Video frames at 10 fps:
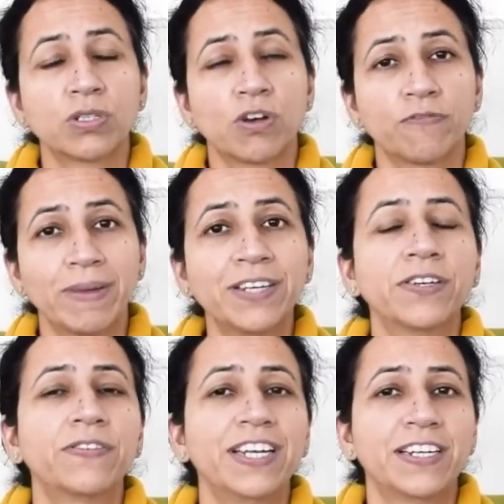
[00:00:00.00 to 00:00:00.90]
of mental
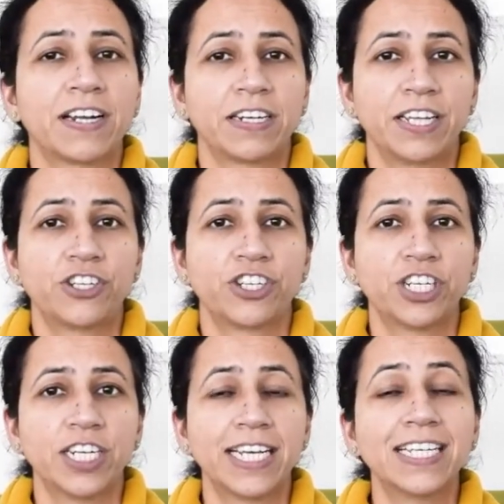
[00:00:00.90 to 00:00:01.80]
retardation
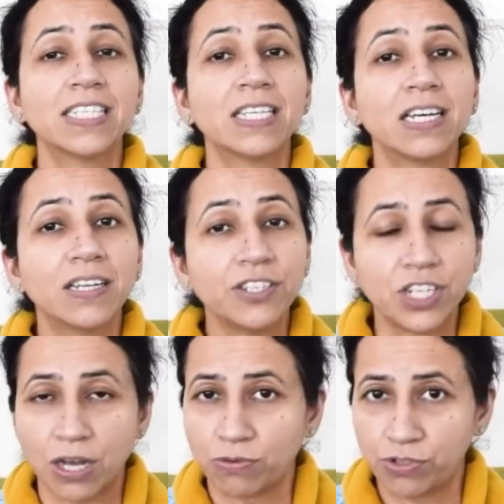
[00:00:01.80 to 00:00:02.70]
is
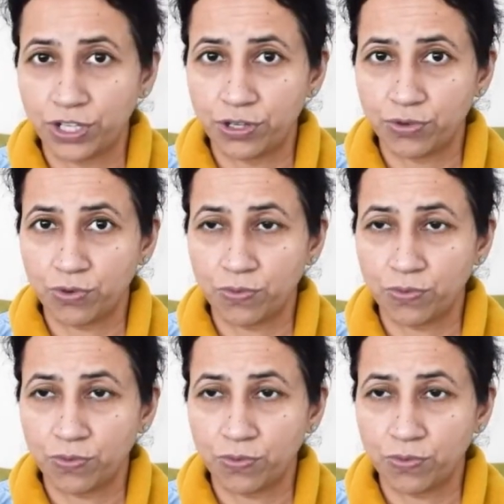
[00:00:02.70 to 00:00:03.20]
Down syndrome.